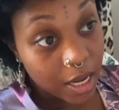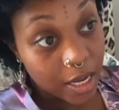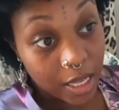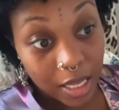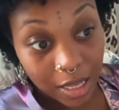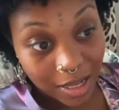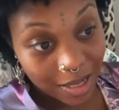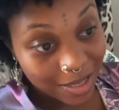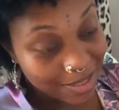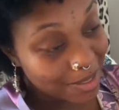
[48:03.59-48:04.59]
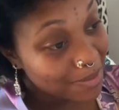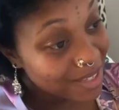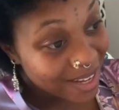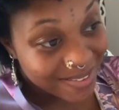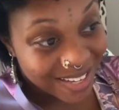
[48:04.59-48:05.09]
I gotta eat.
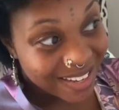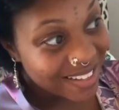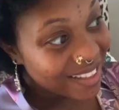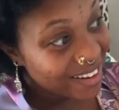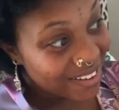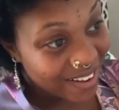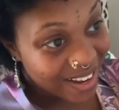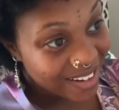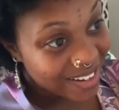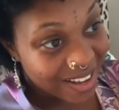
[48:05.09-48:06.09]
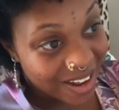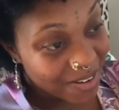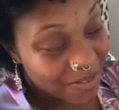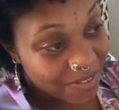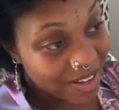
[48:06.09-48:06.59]
sometimes I you know I
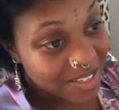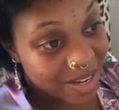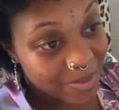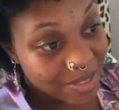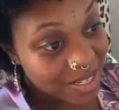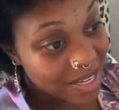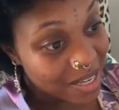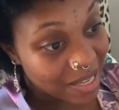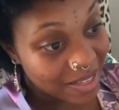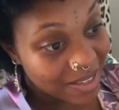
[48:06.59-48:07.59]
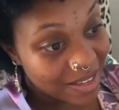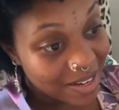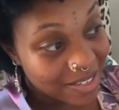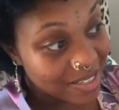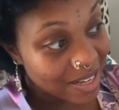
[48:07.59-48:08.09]
I don't find times to eat,
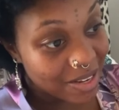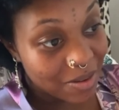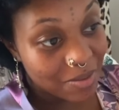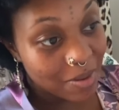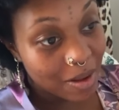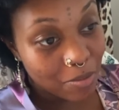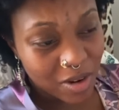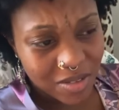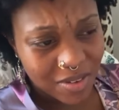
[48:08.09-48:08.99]
and it's like I'm